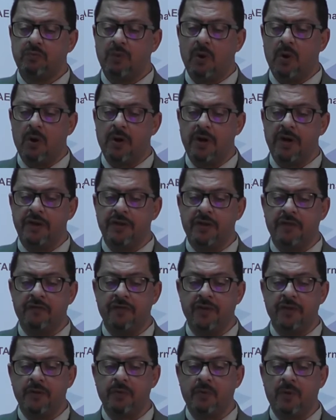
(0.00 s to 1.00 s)
more
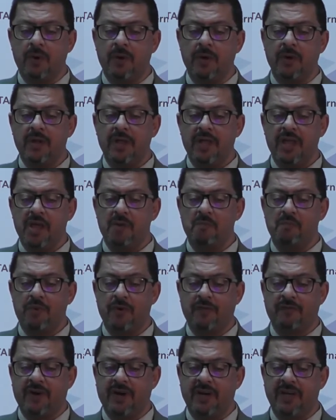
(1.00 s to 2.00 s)
individual,
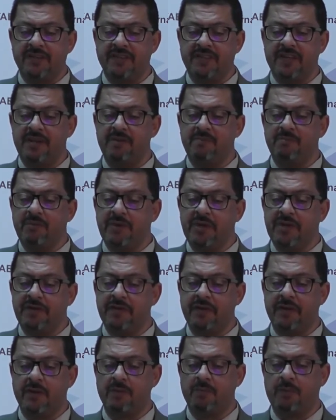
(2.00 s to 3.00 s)
improvised and
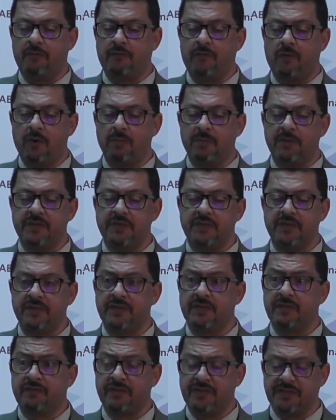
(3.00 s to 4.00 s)
immediate
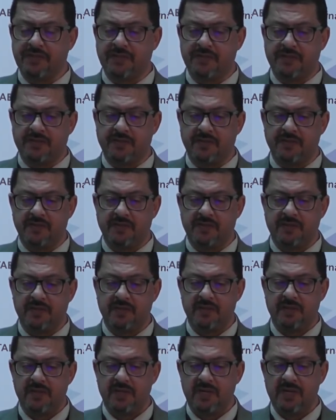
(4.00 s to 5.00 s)
performances of resistance.
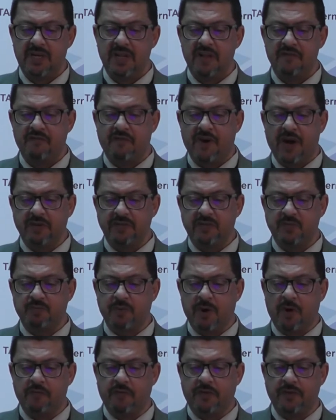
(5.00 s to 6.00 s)
Faust
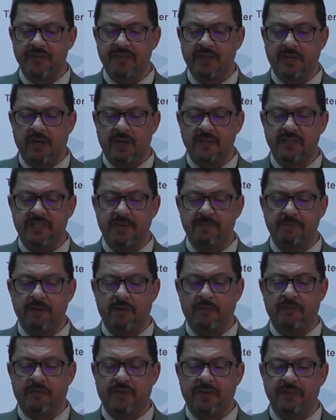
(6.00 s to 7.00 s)
proffers the concept
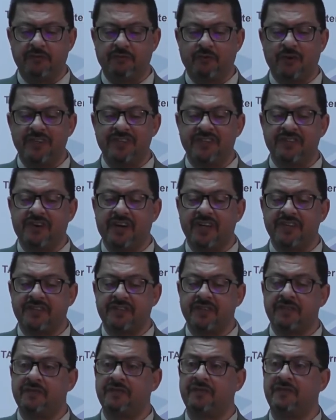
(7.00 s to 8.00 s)
of
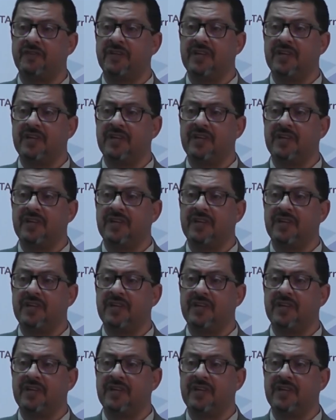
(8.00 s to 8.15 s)
transgressive